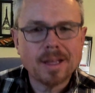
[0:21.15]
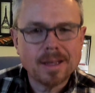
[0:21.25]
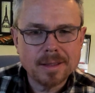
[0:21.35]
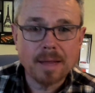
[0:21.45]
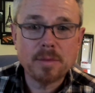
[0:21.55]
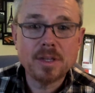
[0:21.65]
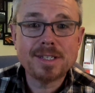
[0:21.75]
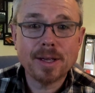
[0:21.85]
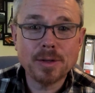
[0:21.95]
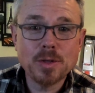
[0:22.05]
let me
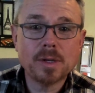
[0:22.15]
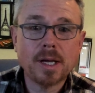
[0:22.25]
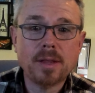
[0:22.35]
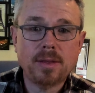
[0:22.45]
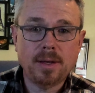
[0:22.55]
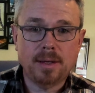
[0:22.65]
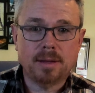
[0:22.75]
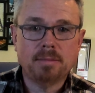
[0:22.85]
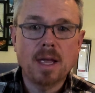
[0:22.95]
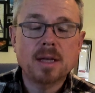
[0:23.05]
tell you what I
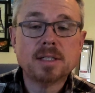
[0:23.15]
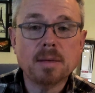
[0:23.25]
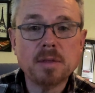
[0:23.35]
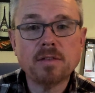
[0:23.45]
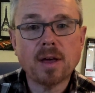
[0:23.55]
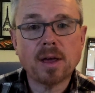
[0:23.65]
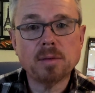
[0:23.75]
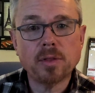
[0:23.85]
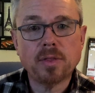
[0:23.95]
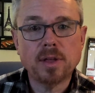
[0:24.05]
think. Some of the
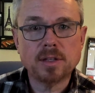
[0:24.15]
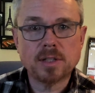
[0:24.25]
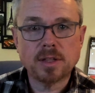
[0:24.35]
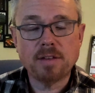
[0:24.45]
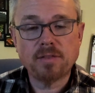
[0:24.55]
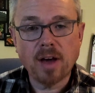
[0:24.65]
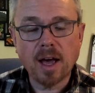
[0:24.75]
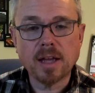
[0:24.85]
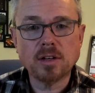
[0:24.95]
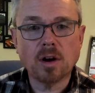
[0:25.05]
valuable things that they
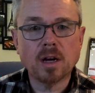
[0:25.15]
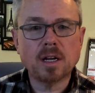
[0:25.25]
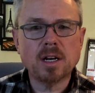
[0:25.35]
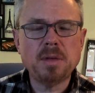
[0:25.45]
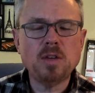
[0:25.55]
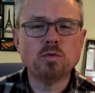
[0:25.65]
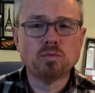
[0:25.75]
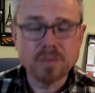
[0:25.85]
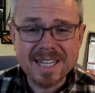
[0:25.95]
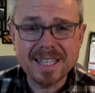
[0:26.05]
find are going to be
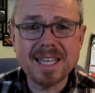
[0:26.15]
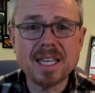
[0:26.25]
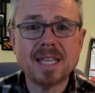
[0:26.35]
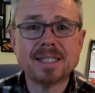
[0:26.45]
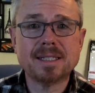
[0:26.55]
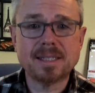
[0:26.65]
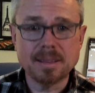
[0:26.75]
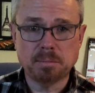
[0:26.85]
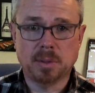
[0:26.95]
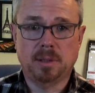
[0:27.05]
really
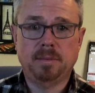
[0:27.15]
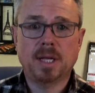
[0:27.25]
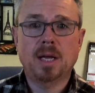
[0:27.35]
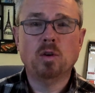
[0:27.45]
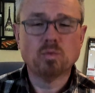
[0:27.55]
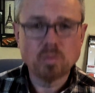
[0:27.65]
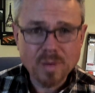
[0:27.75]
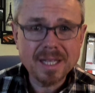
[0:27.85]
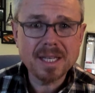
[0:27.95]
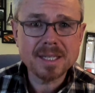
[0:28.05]
simple
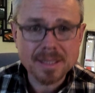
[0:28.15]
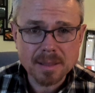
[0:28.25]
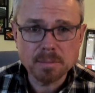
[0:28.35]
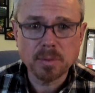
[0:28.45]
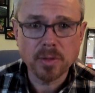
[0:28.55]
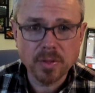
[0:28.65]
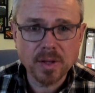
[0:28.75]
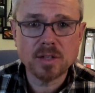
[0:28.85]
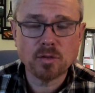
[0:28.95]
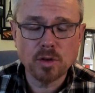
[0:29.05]

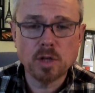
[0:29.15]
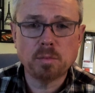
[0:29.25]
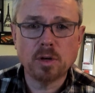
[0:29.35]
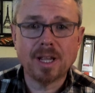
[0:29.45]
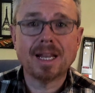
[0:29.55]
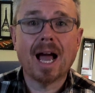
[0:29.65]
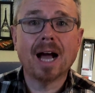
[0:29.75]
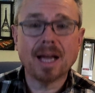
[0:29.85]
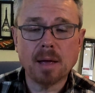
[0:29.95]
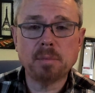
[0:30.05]
things for you to put in, a
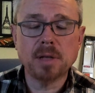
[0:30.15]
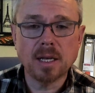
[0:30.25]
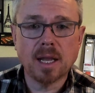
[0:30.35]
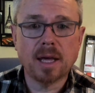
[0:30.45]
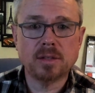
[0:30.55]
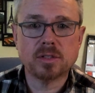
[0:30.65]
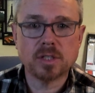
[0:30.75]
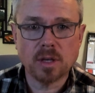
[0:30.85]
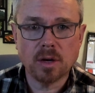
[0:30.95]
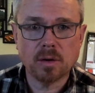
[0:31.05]
couple of lines to
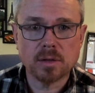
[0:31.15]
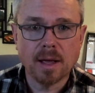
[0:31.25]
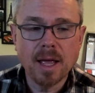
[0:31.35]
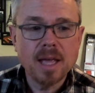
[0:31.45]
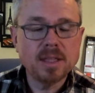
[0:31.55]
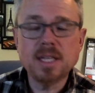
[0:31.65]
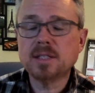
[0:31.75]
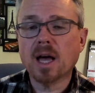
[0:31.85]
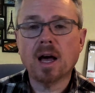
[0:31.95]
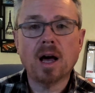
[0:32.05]
code.
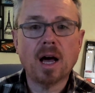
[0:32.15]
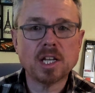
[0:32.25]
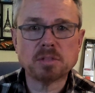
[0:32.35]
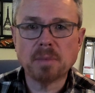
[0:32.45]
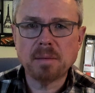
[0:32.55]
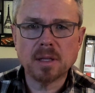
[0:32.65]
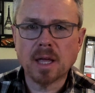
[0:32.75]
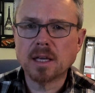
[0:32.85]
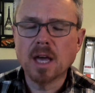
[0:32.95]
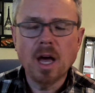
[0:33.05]
These ahas might be
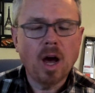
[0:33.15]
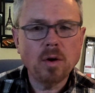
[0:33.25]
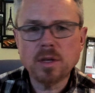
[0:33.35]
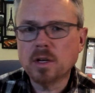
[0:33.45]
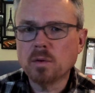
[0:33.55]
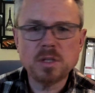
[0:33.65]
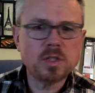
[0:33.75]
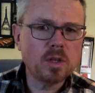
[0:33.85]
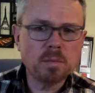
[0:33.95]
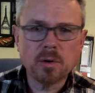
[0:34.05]
like, oh, it'd be
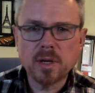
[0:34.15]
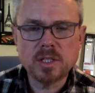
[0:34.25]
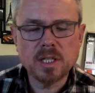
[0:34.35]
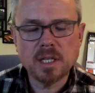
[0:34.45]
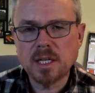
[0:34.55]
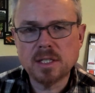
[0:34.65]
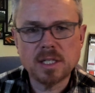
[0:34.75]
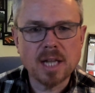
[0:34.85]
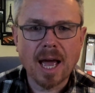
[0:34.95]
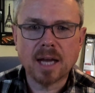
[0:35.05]
super easy
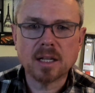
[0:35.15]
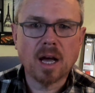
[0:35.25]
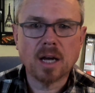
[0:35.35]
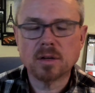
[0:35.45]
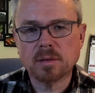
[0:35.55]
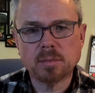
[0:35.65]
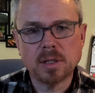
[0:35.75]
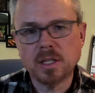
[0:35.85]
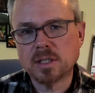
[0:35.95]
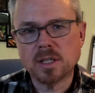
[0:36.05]
to add an
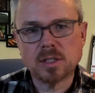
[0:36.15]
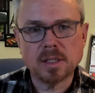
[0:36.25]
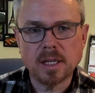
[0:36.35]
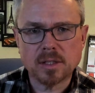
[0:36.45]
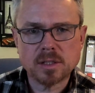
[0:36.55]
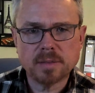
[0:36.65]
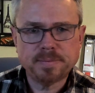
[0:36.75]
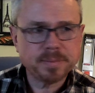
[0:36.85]
autocomplete to this list.